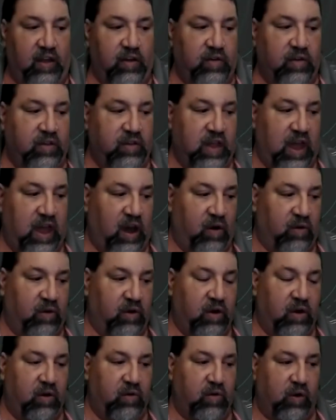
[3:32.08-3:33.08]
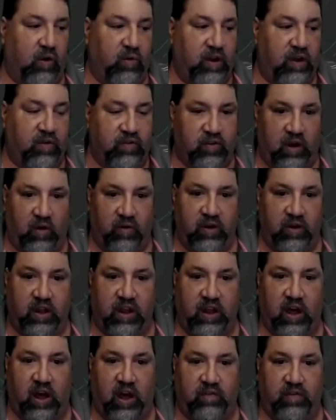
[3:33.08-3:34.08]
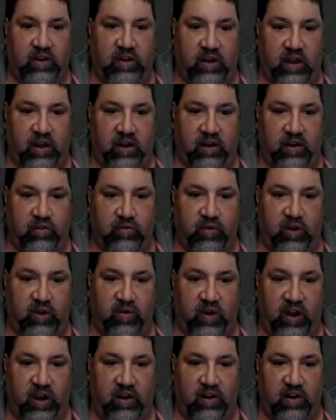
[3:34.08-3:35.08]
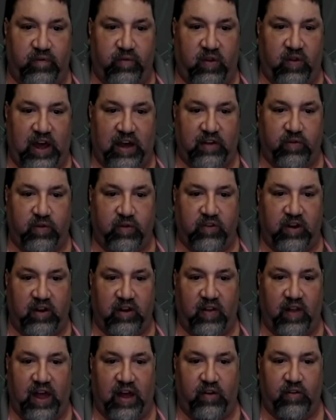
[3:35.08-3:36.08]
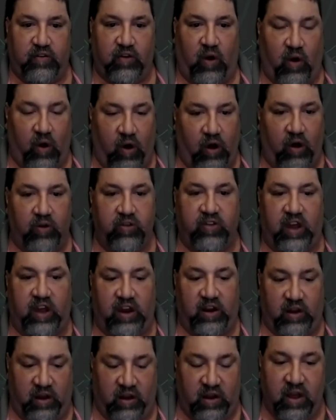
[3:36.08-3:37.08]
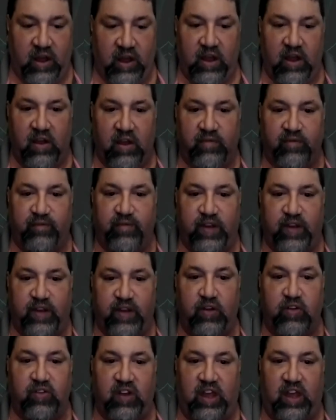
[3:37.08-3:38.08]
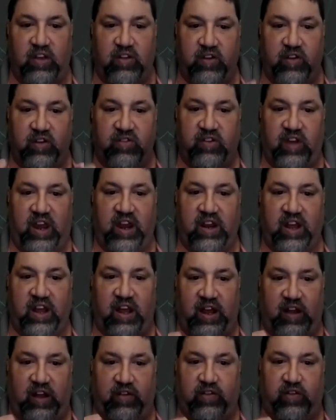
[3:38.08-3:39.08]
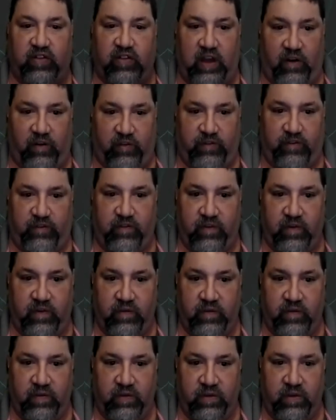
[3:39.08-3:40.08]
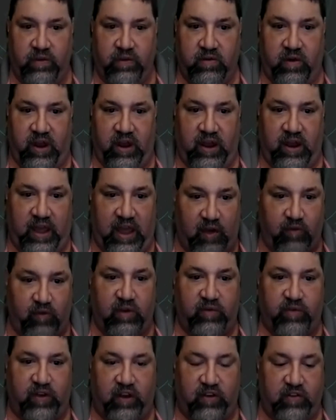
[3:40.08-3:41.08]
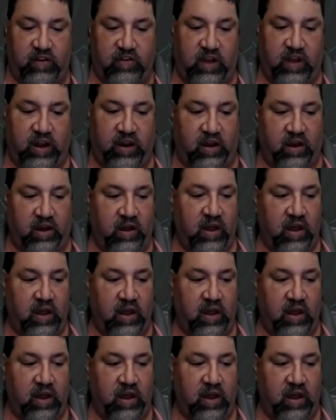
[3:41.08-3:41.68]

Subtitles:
Now, what we've done with Keyavi Data is we've created a platform that allows all data built into data itself, right? Every piece of data.